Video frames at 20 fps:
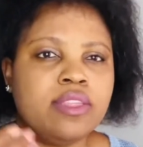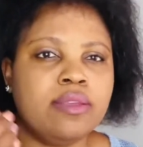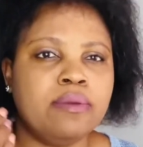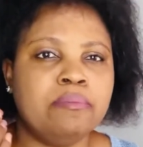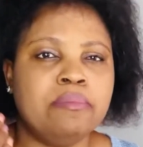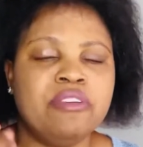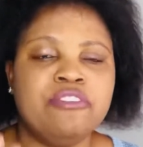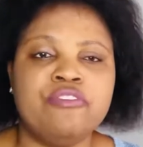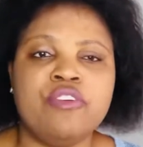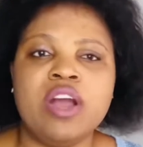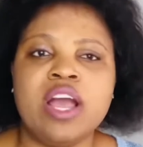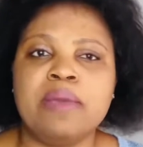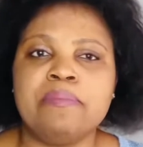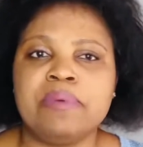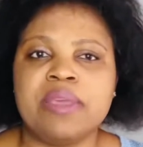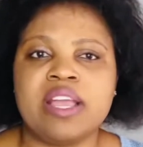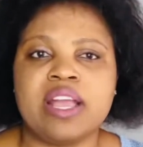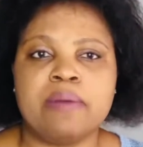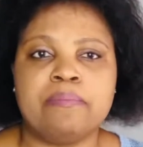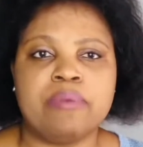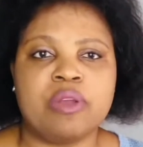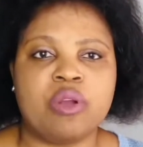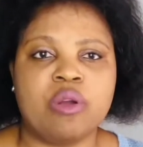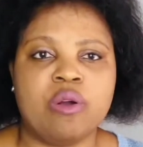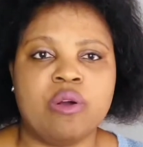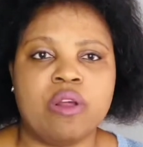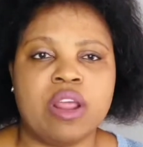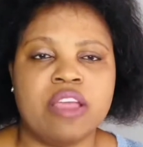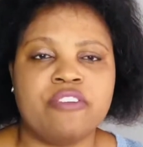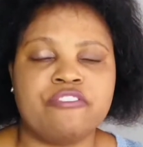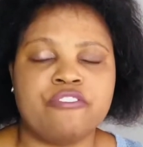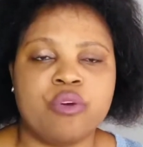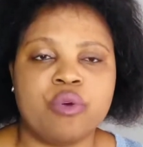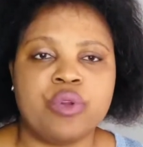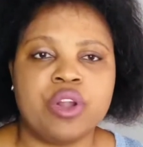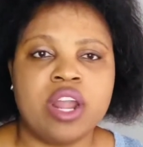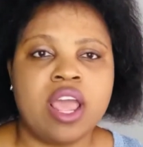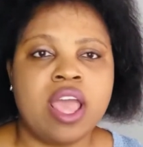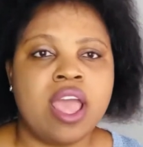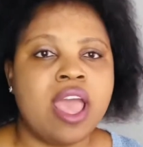Before I pick up a phone
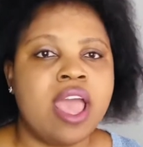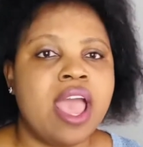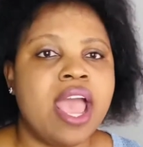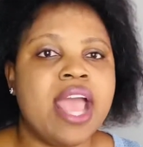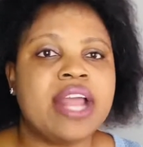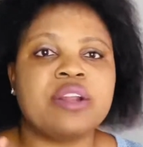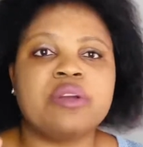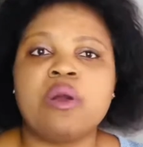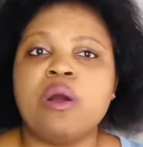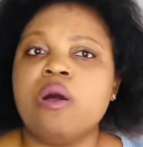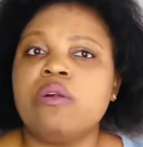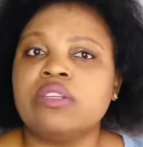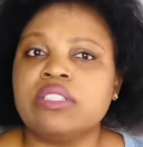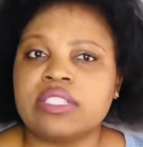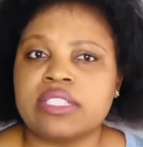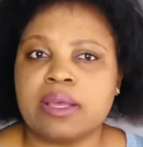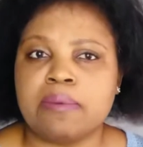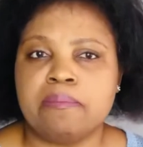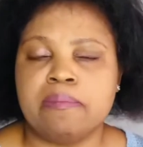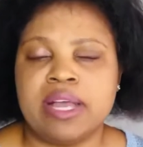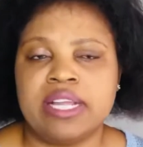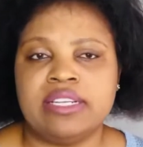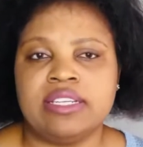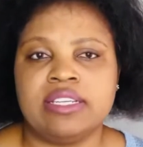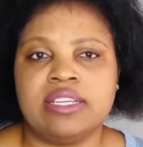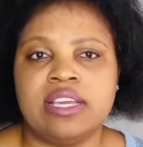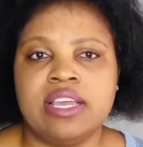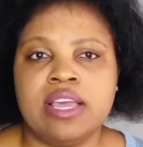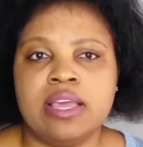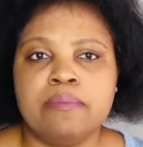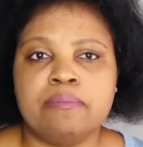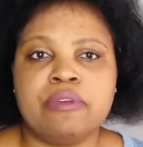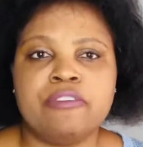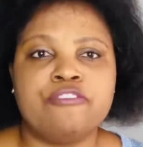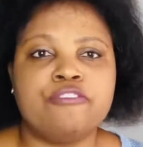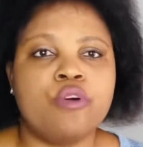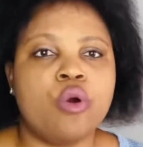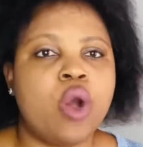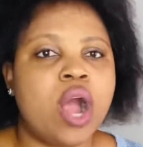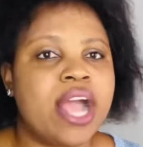and call somebody,
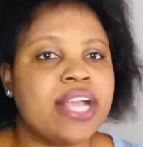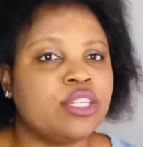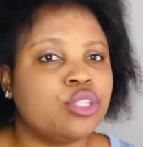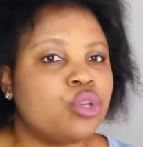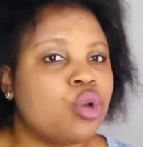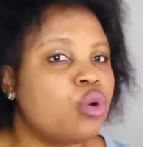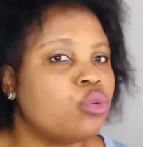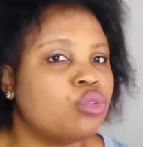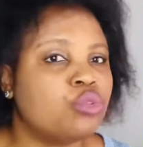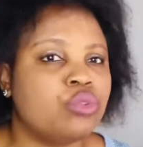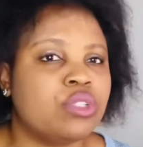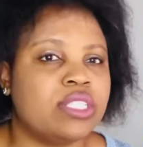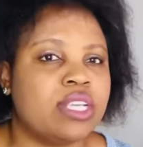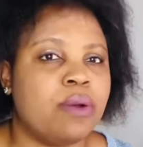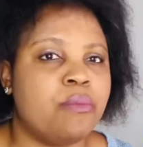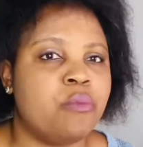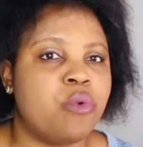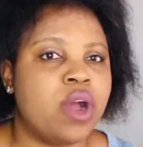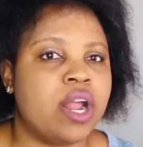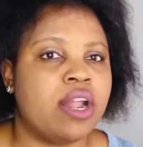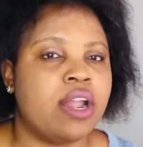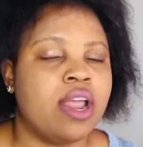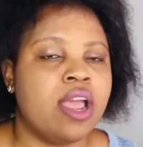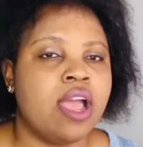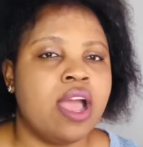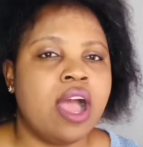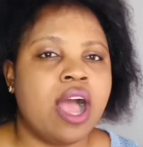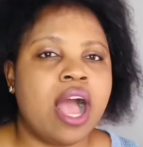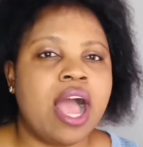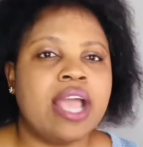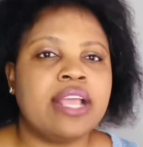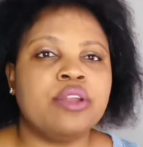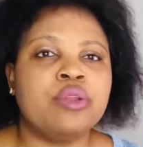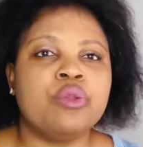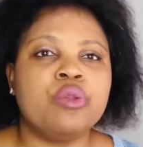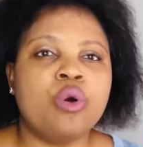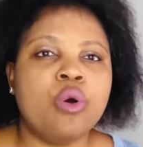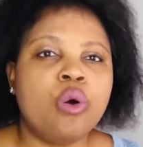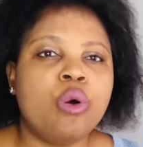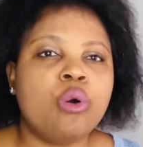before I talk to someone, I
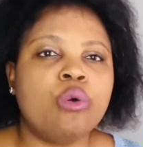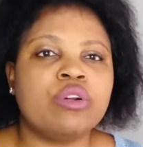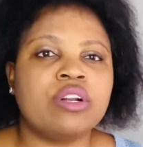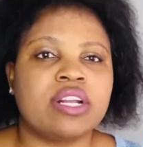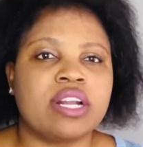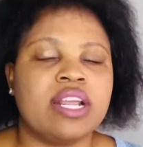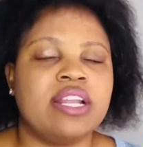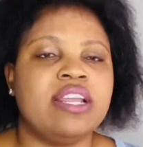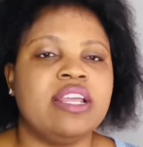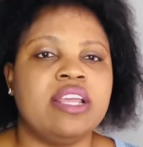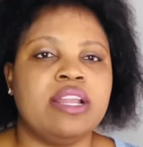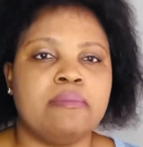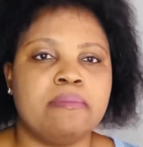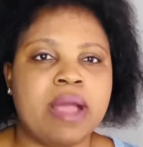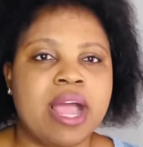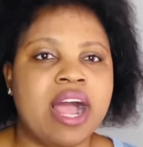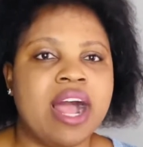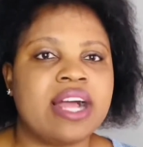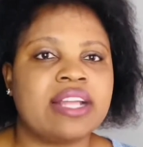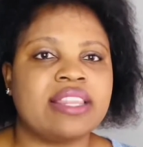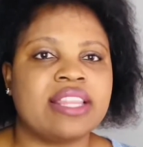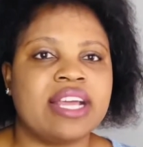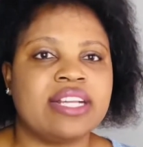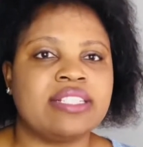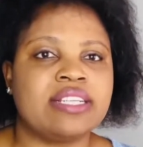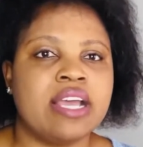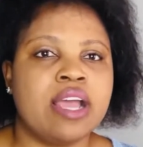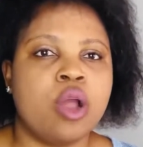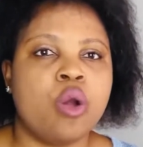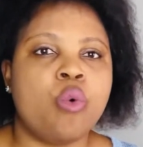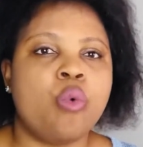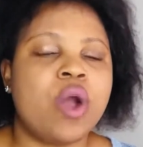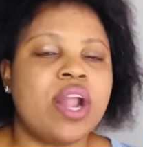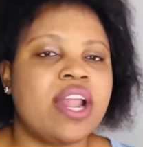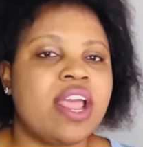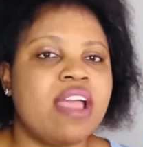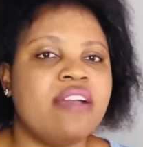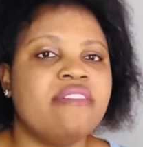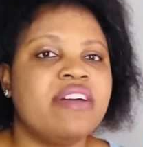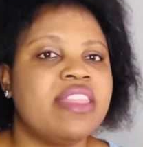know already in my heart that
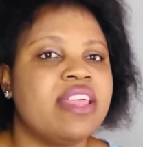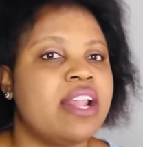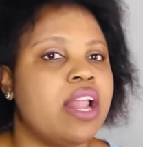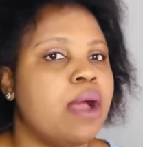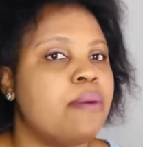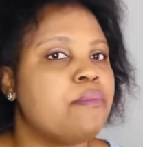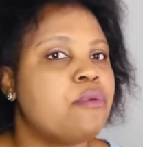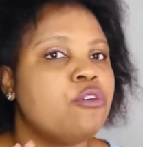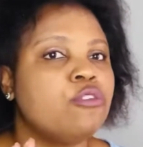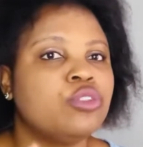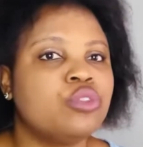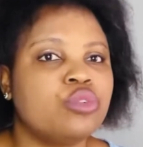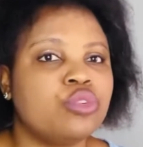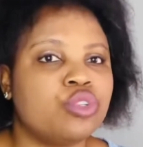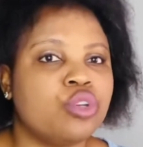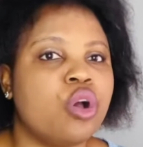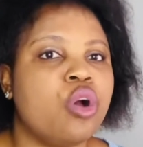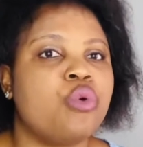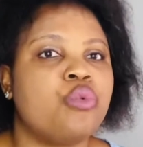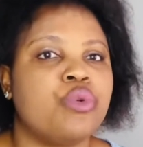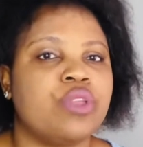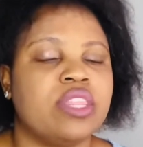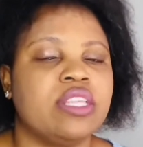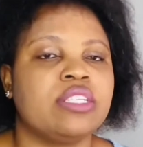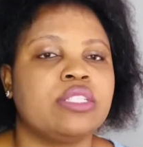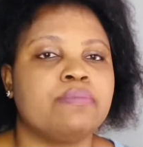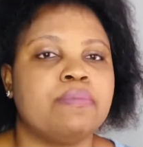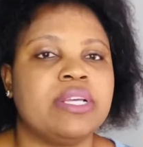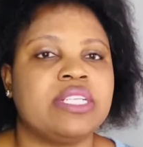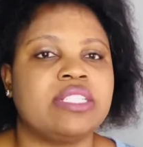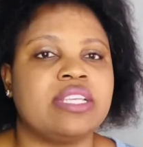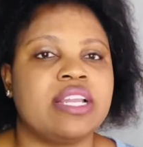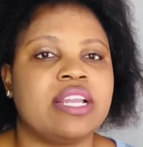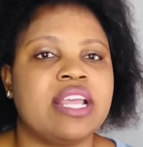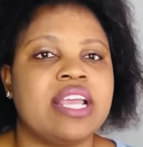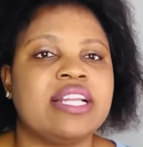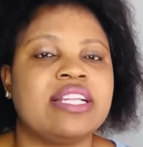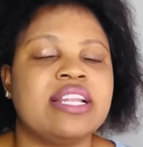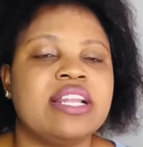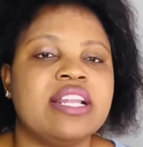whatever that I'm going to talk with this person,
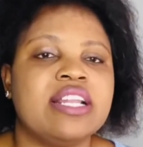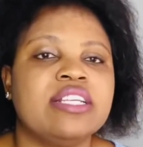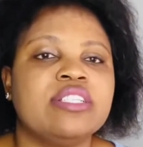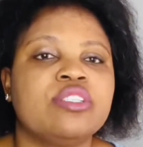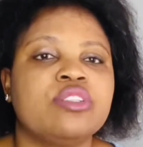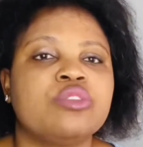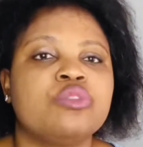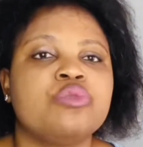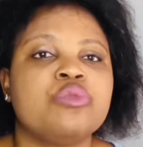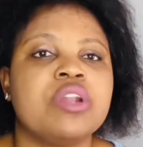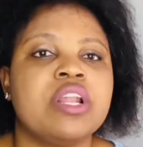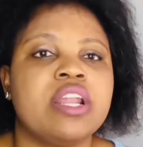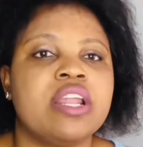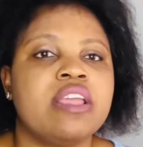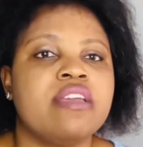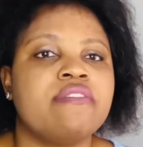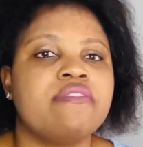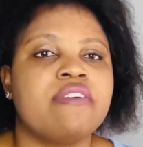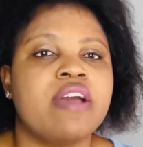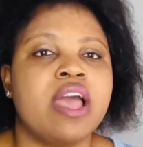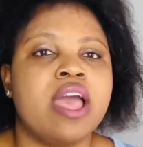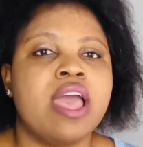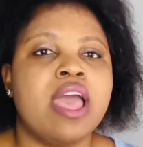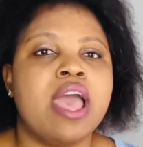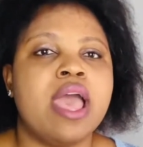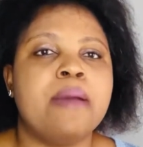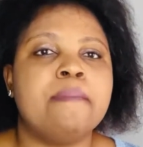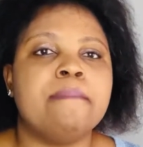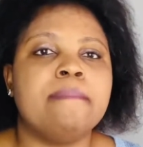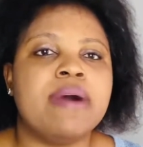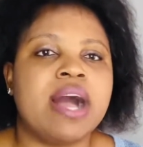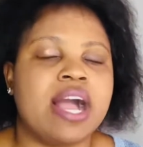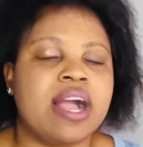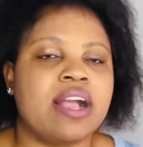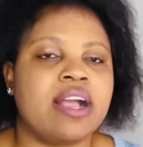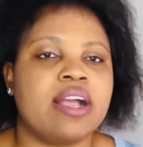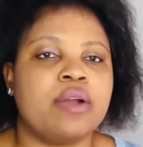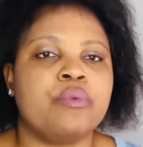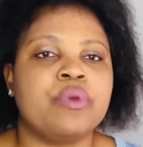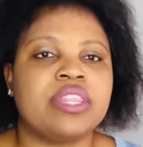it needs to leave a
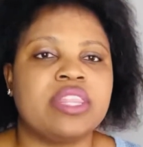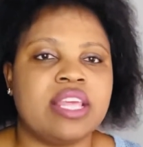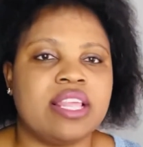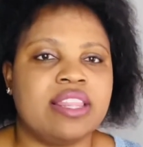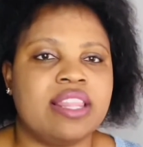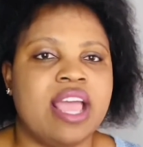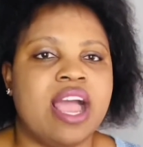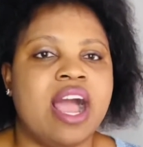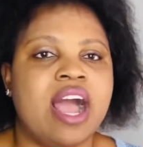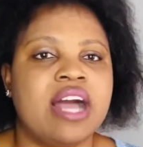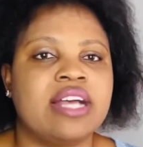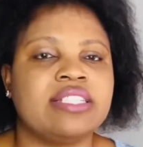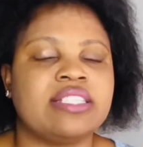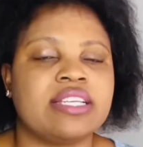mark within their hearts.